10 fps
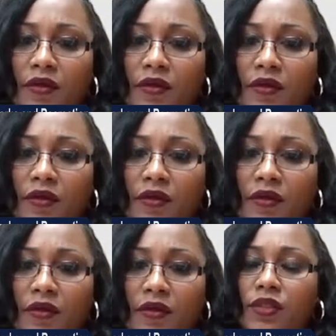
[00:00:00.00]
as you
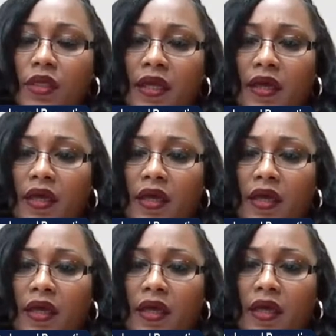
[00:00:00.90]
know, worked in
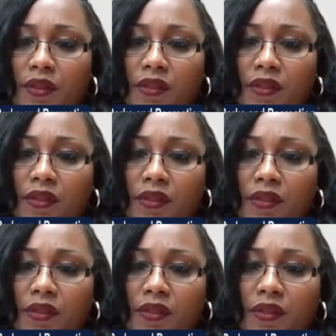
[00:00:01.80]
collaboration with
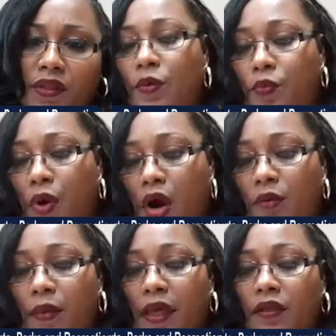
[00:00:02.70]
the
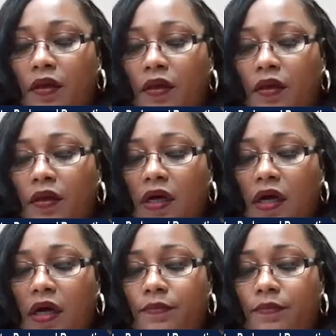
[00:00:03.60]
Department of